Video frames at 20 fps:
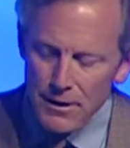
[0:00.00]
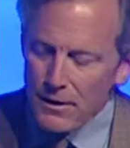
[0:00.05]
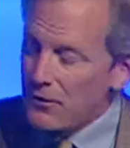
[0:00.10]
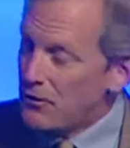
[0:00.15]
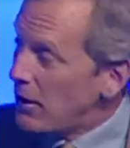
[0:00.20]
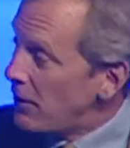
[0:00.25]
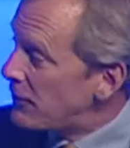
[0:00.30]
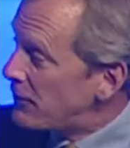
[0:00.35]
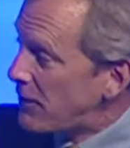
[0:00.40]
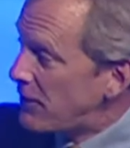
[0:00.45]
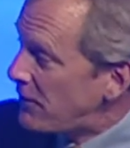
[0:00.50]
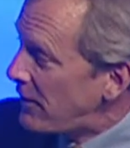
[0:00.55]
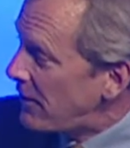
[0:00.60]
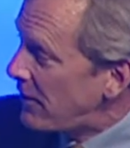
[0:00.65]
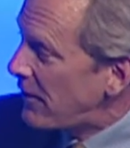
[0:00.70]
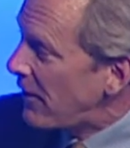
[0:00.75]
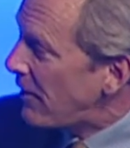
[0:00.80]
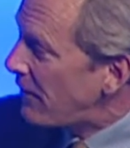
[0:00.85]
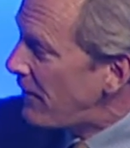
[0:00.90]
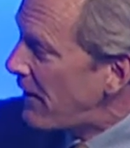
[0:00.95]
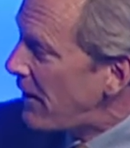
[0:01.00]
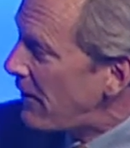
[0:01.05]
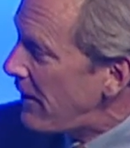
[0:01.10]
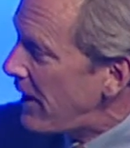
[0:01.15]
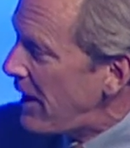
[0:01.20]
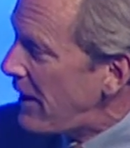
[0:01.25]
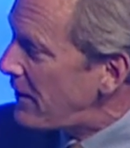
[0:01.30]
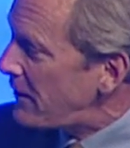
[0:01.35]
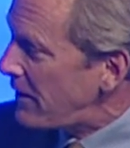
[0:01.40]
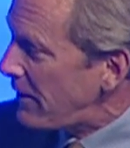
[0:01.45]
Justice is our
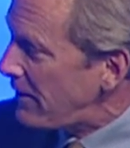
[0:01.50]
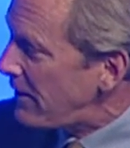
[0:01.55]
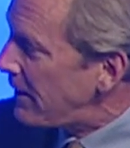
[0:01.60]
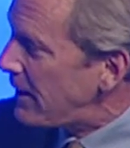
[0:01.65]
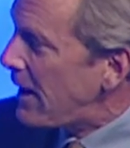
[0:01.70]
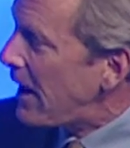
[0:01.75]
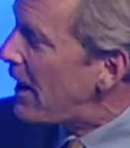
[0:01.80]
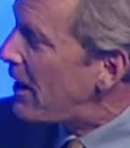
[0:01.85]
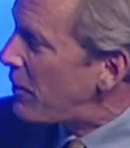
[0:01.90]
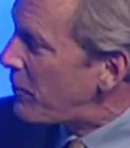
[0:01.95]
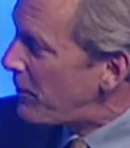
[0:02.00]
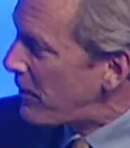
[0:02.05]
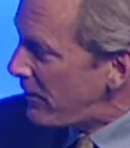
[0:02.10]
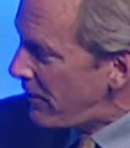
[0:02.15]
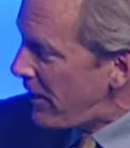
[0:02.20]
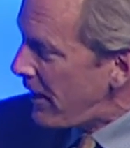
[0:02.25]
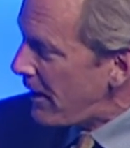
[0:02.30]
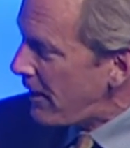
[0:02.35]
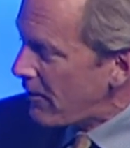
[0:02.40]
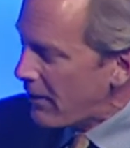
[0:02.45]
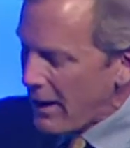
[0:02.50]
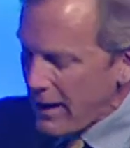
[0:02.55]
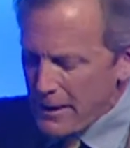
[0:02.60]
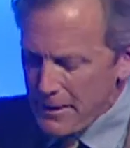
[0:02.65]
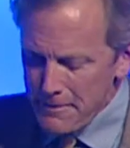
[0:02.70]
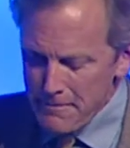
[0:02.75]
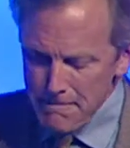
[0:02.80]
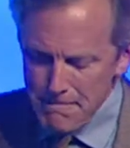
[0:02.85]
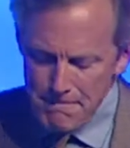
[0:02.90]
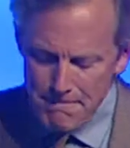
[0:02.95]
foundation, Takayu Patheka, right?
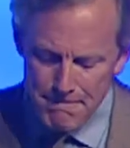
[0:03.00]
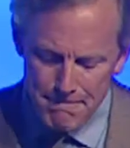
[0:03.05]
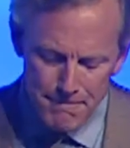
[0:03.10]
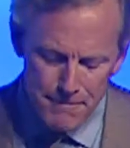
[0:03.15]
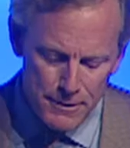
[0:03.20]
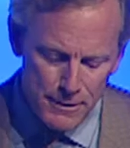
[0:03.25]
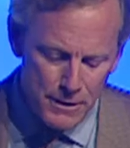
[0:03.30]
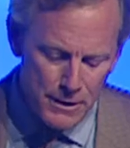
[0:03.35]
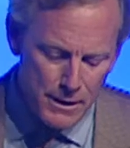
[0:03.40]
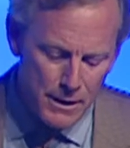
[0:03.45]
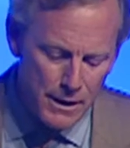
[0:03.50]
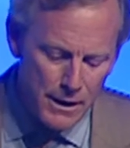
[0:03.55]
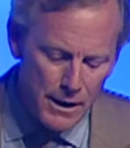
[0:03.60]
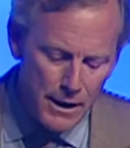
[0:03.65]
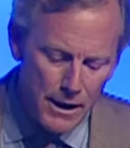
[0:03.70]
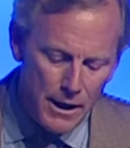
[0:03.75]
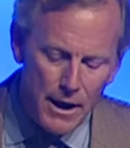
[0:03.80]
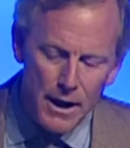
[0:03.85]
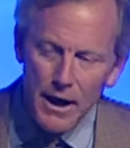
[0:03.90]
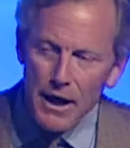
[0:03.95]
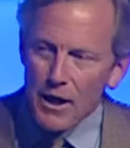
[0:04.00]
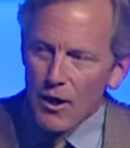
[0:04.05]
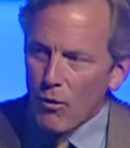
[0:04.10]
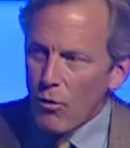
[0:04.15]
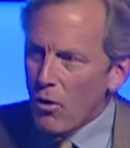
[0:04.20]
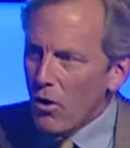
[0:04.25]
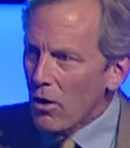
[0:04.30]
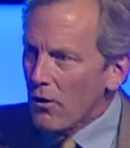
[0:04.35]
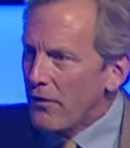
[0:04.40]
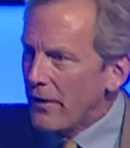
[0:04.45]
In a
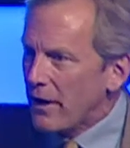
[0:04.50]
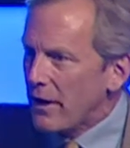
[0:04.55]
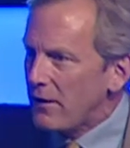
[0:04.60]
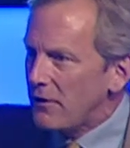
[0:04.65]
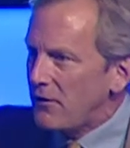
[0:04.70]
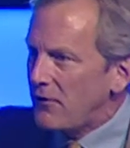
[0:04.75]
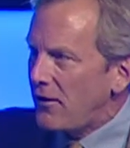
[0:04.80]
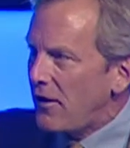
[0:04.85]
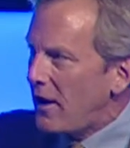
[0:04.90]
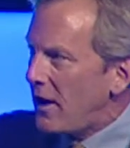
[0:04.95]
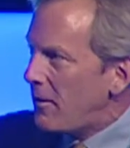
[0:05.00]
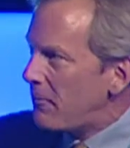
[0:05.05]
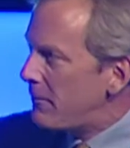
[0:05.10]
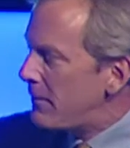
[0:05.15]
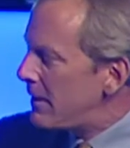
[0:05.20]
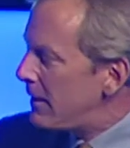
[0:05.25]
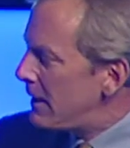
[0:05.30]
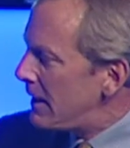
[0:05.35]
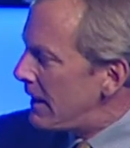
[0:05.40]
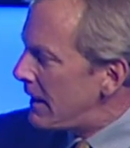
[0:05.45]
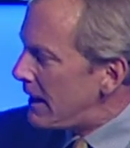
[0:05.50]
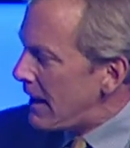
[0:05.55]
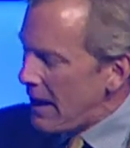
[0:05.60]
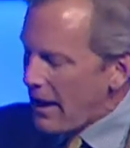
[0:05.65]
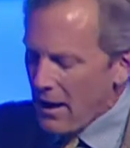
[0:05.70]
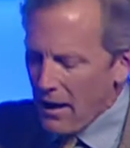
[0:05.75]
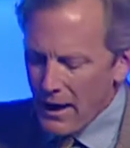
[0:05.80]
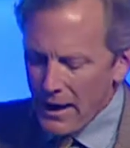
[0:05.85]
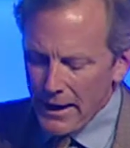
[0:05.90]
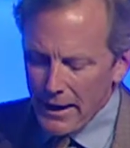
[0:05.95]
world that can seem
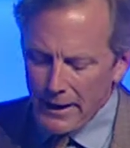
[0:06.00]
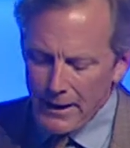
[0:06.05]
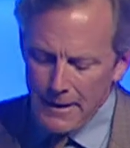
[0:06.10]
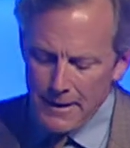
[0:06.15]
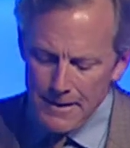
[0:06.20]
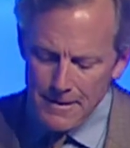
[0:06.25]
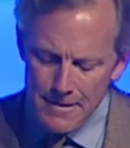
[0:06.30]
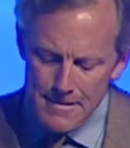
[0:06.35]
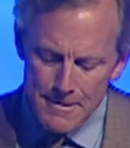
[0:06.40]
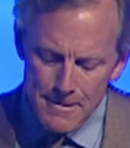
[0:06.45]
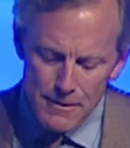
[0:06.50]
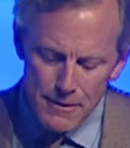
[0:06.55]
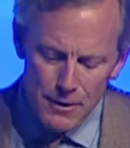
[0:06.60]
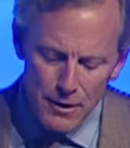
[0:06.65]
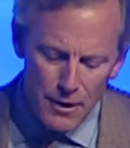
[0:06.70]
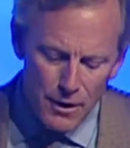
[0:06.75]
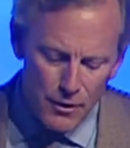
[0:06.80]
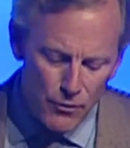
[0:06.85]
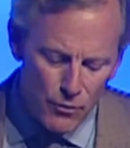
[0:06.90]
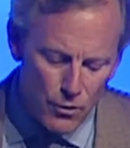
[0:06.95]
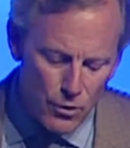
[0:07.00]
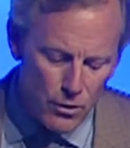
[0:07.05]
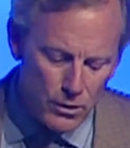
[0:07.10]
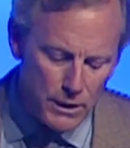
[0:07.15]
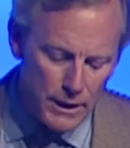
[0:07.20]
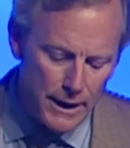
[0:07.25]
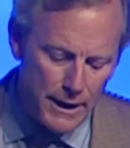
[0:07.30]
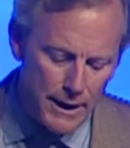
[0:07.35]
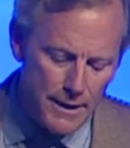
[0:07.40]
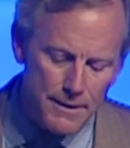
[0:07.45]
chaotic,
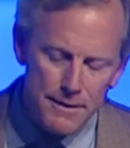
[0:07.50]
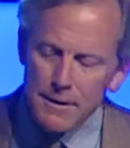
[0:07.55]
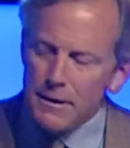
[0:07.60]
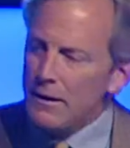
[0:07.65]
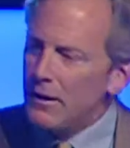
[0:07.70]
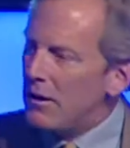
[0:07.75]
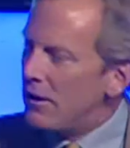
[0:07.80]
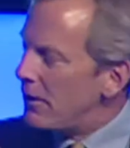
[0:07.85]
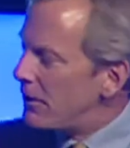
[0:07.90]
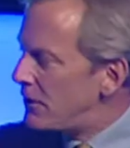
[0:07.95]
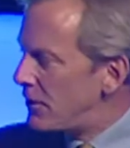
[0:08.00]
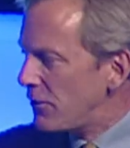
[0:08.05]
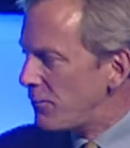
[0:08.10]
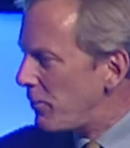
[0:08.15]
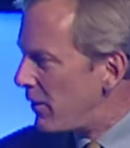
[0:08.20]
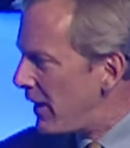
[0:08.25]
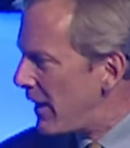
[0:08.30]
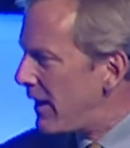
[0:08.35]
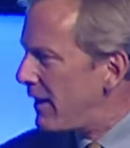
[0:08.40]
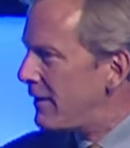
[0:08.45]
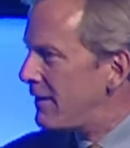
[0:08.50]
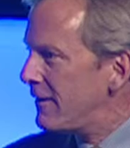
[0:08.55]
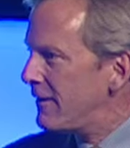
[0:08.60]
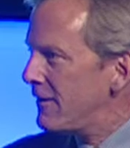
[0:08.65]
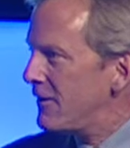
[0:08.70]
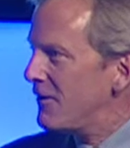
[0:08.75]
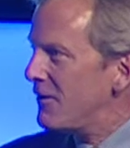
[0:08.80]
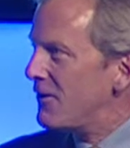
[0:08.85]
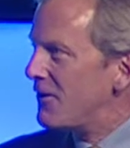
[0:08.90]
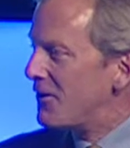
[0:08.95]
unruly, or just plain
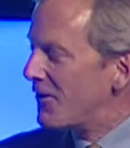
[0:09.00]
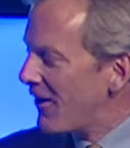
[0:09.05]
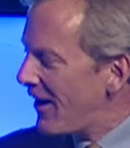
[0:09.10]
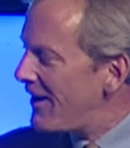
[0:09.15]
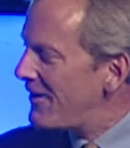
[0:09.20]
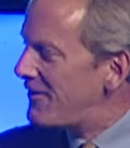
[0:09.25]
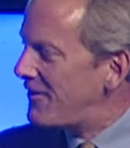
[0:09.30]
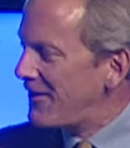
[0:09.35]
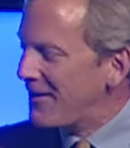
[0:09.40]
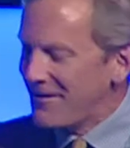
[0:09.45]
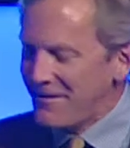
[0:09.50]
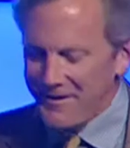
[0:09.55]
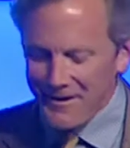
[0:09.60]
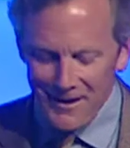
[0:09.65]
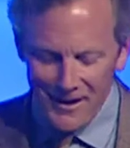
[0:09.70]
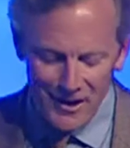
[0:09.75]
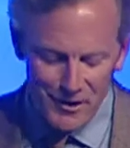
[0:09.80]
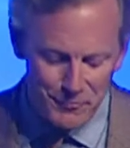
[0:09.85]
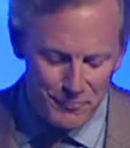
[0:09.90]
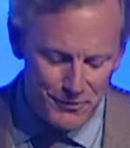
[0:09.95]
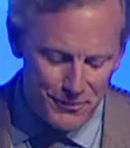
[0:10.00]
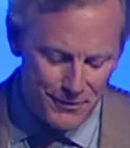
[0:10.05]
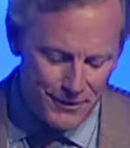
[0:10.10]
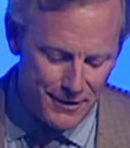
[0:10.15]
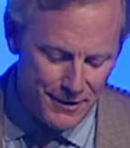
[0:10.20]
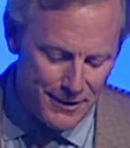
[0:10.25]
crazy at times,